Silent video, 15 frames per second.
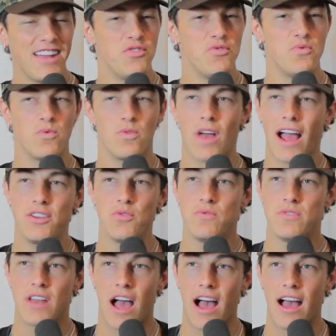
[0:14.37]
I do. I do
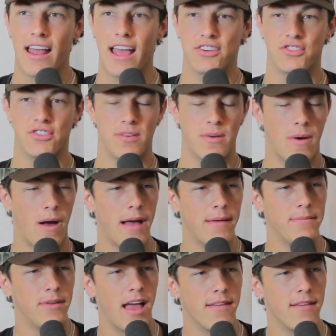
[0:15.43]
not actually. I Okay.